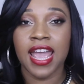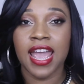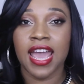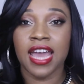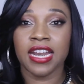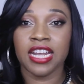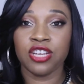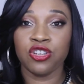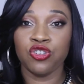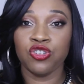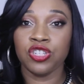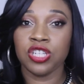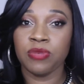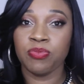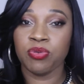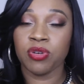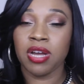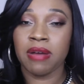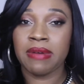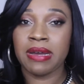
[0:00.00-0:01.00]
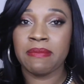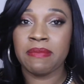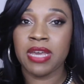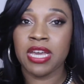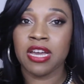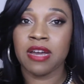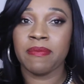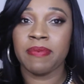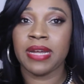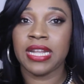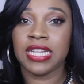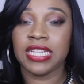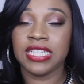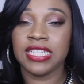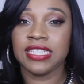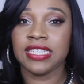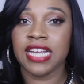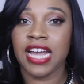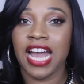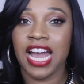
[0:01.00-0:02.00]
and I usually put on my makeup at
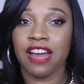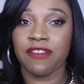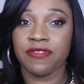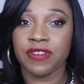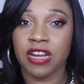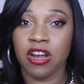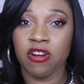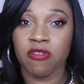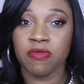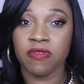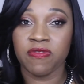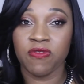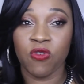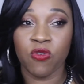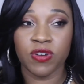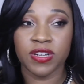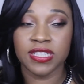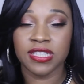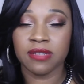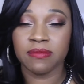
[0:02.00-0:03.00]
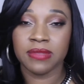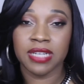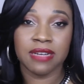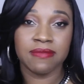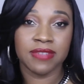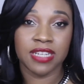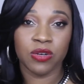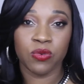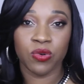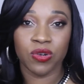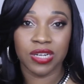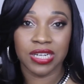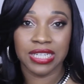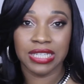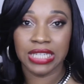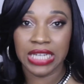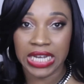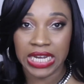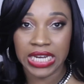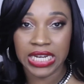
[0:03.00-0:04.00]
least a half an hour before, and sometimes I work
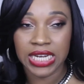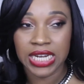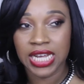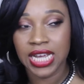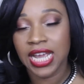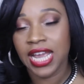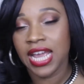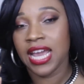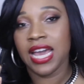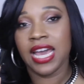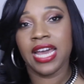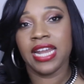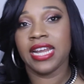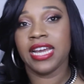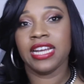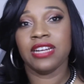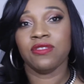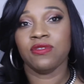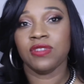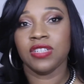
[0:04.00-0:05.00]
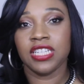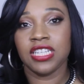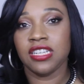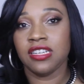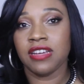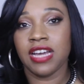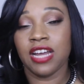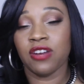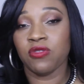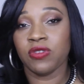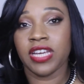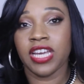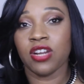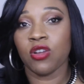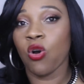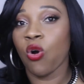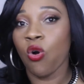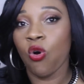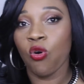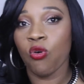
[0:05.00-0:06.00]
late and I don't get
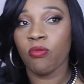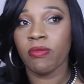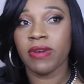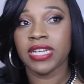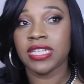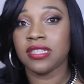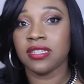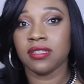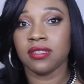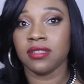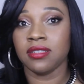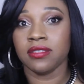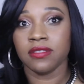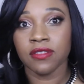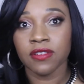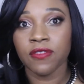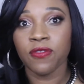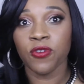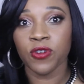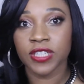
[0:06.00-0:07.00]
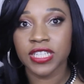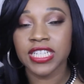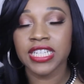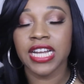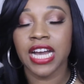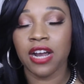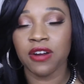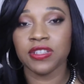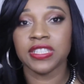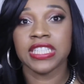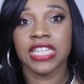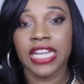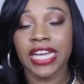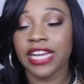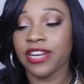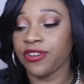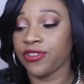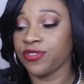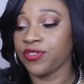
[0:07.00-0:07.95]
home until 14 hours later.